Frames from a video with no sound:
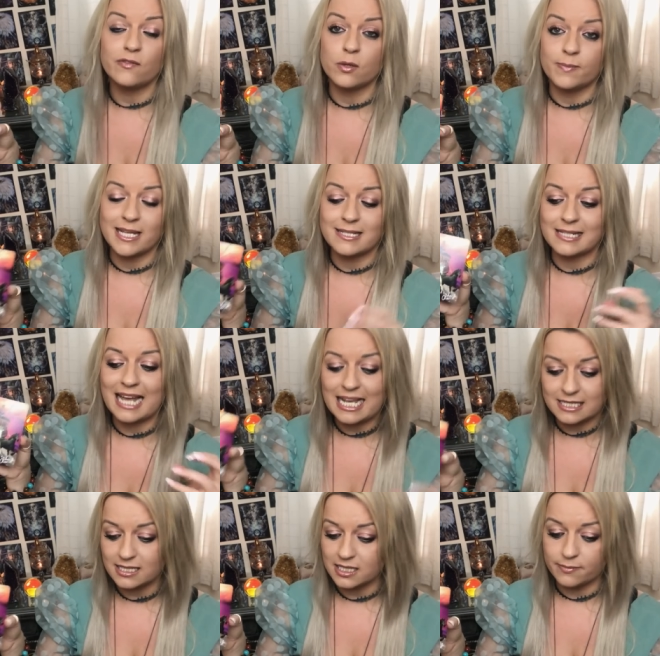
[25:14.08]
if your person
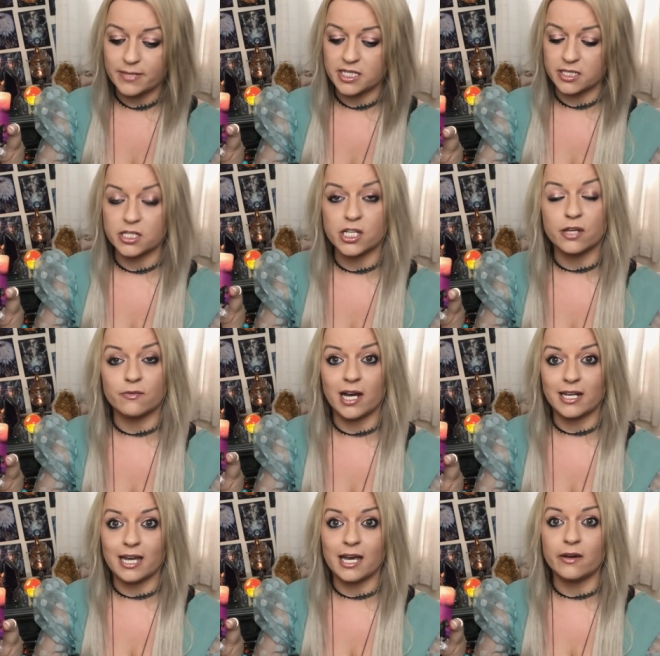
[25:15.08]
hasn't committed to you
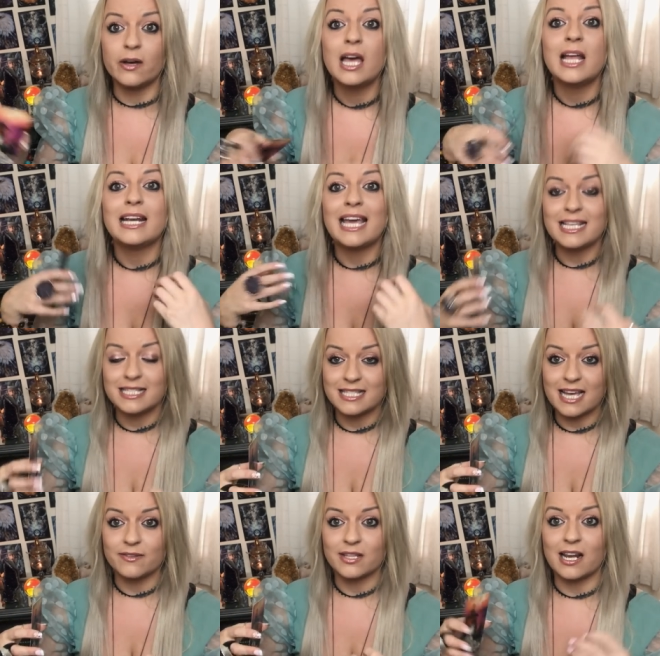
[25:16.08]
right now, later
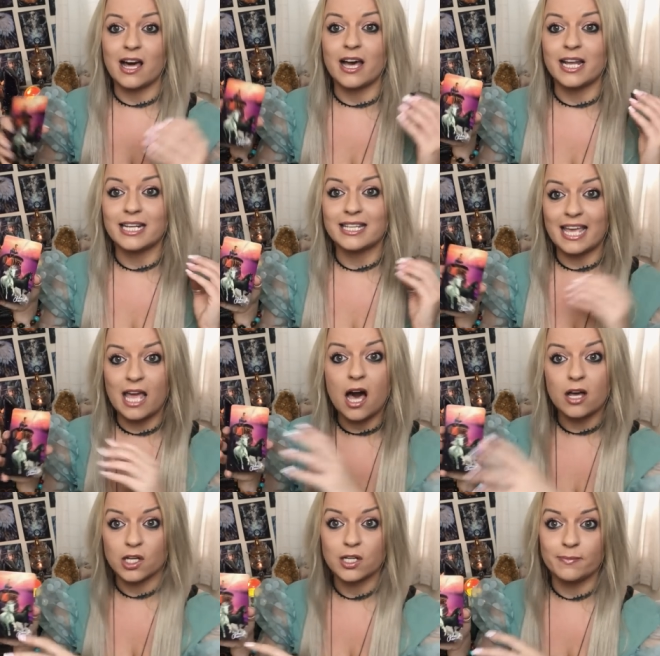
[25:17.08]
down the line, they
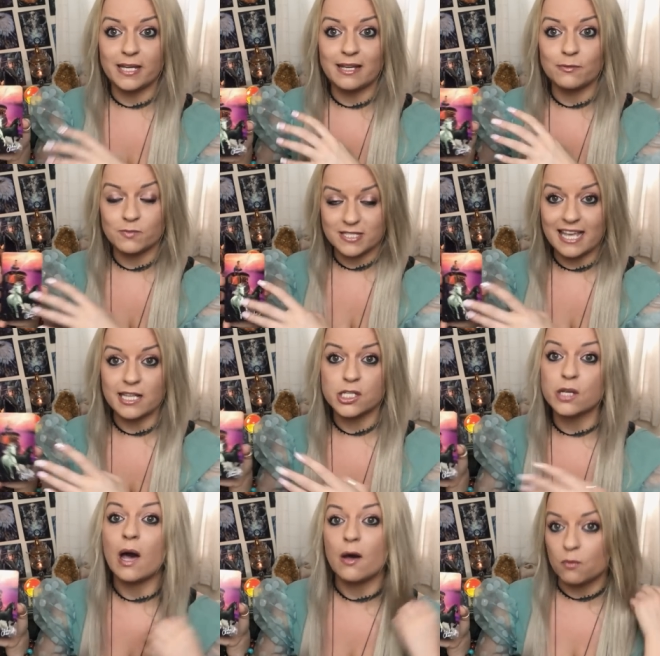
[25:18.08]
are going to be saying
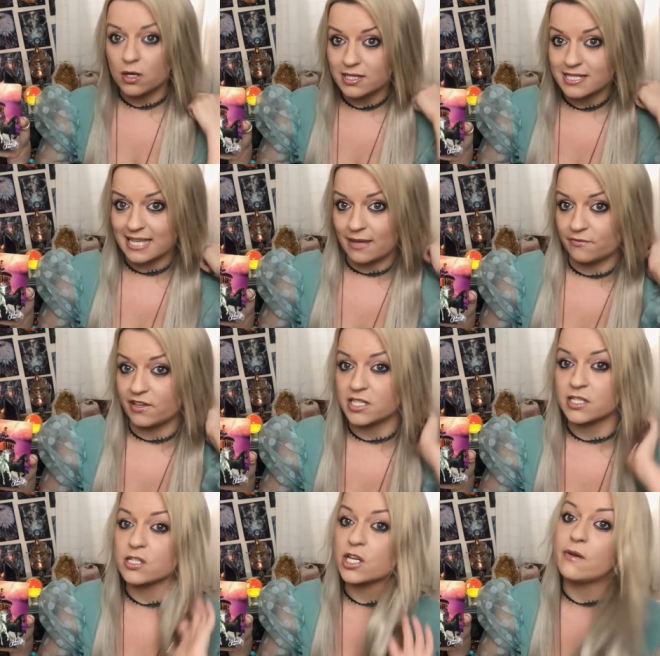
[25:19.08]
to you, I want the same
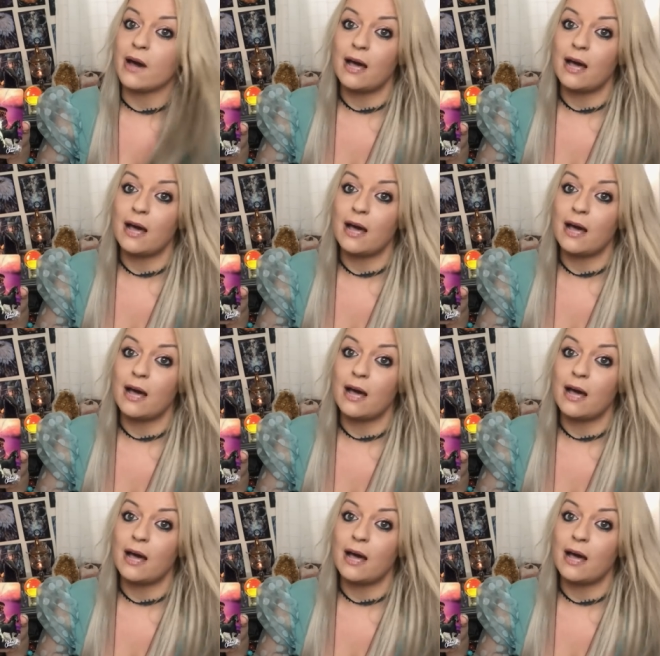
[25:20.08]
things as you.